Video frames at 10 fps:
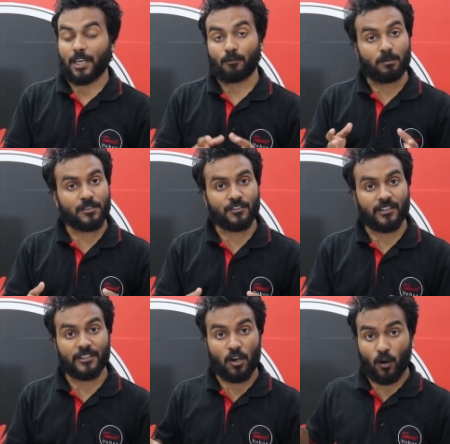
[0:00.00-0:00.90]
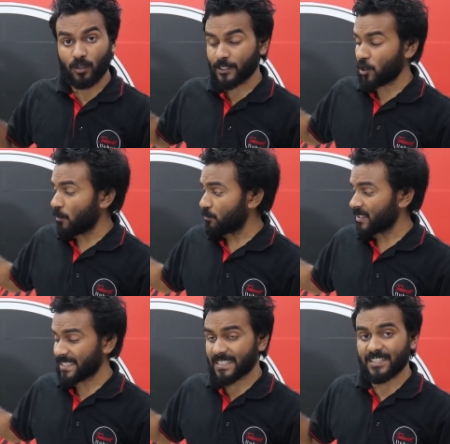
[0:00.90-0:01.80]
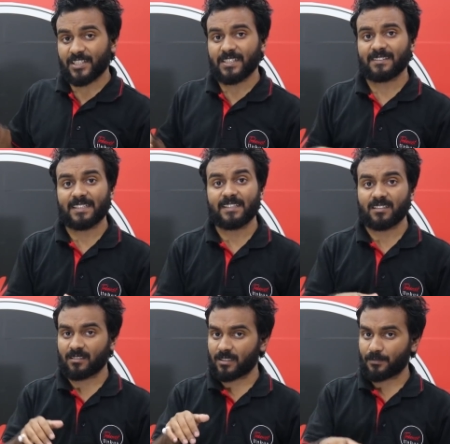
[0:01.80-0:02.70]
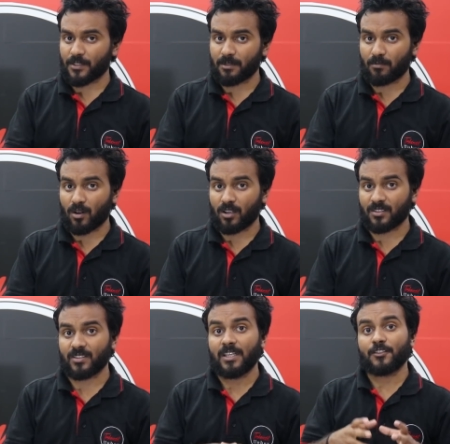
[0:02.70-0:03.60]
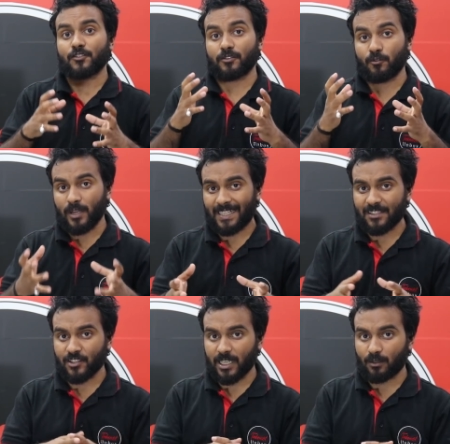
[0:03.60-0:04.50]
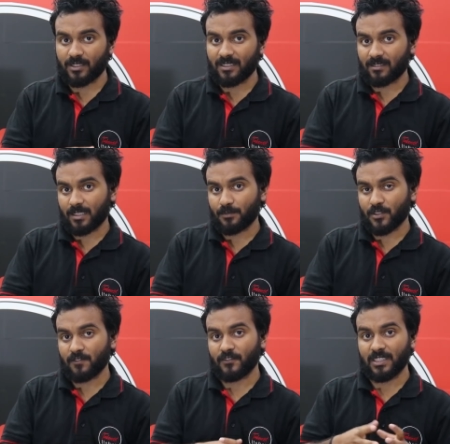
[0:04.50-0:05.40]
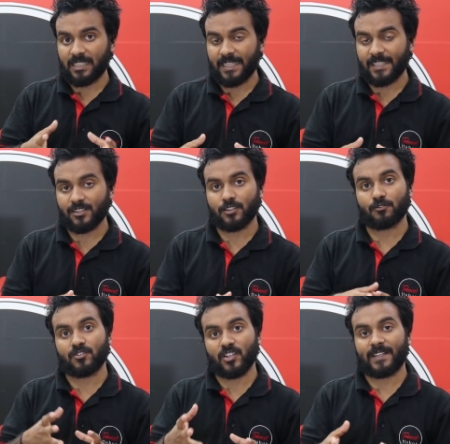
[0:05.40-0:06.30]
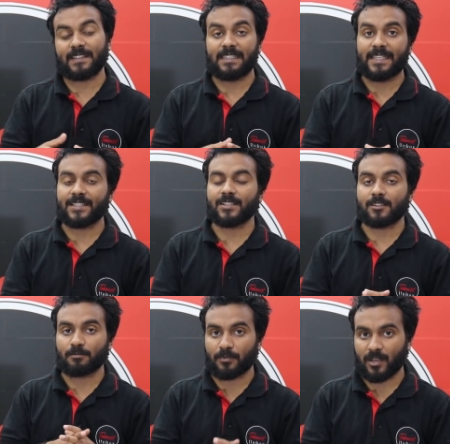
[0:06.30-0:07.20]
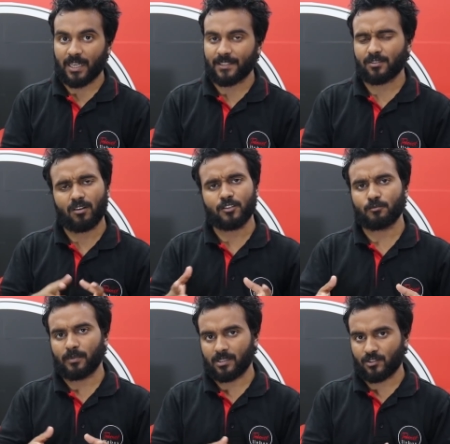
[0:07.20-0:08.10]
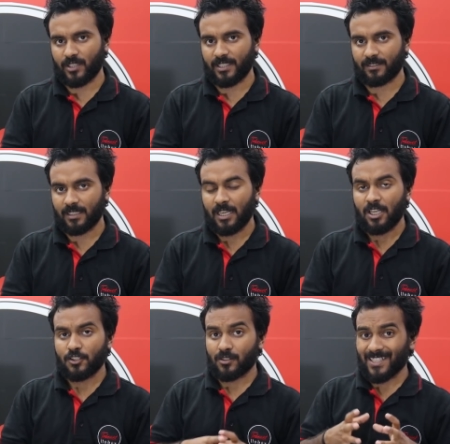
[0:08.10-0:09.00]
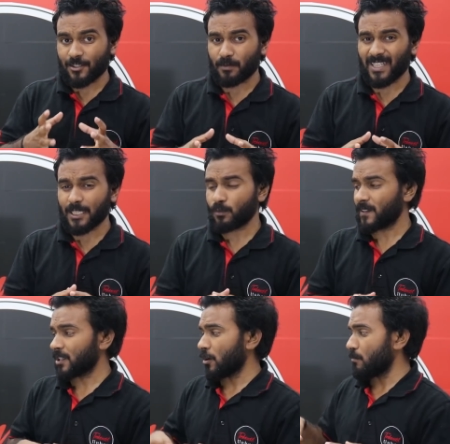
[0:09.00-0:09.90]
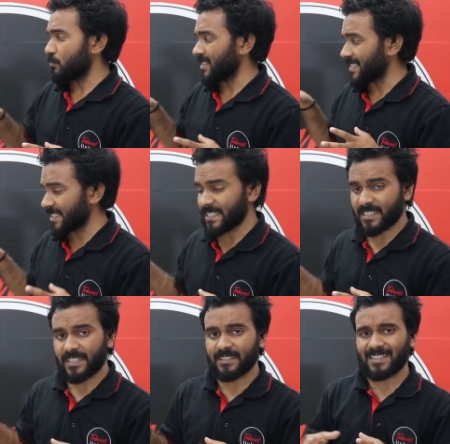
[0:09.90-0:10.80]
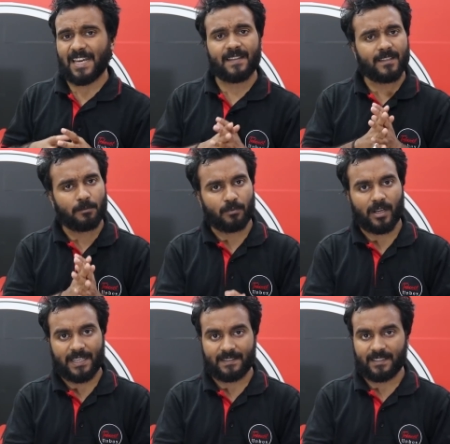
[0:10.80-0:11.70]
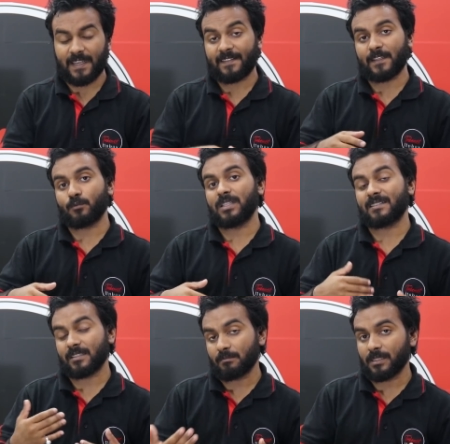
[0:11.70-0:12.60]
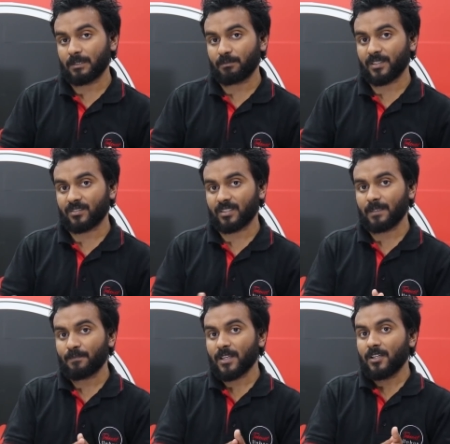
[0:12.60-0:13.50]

I will be sharing all the component details in the description box, so go ahead and check out the description for the links to check the latest price or to purchase. So let's begin with the component details and their pricing and then we'll assemble the P C.